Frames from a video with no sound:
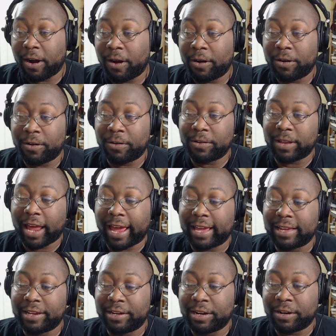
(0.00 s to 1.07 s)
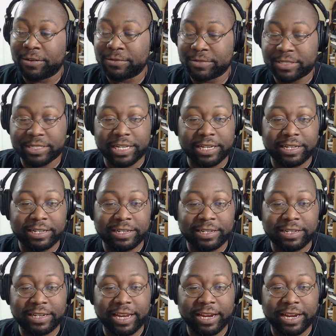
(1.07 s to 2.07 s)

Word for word: all like you know sitting